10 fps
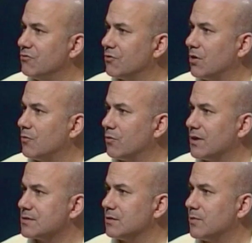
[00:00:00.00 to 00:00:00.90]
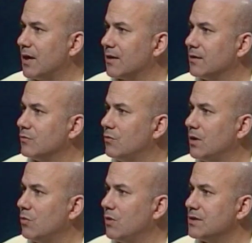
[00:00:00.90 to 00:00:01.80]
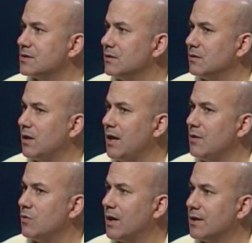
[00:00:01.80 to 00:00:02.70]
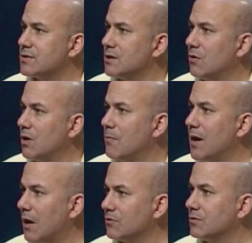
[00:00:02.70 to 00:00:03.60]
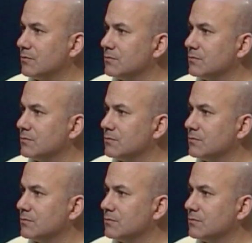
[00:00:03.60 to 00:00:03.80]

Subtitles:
from the rest of the pack? What is AYSO about?